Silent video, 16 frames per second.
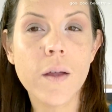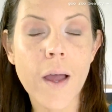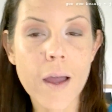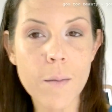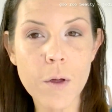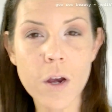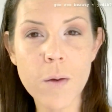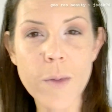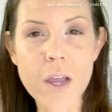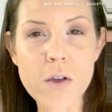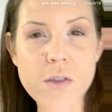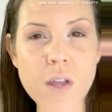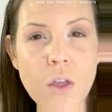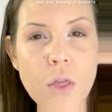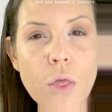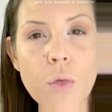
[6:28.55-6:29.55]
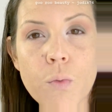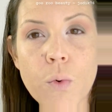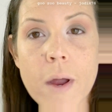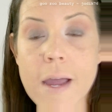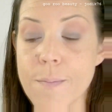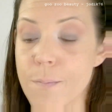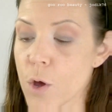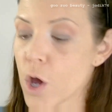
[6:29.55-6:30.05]
Okay, I'm going to be using
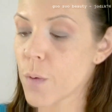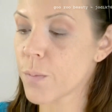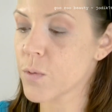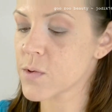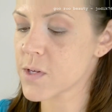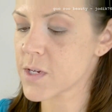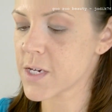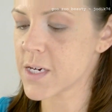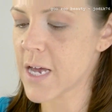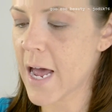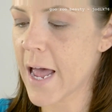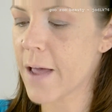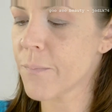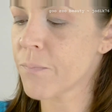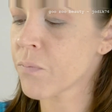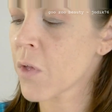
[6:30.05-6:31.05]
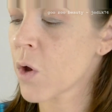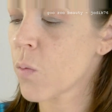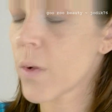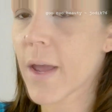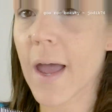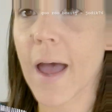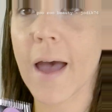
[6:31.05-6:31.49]
three purples today. We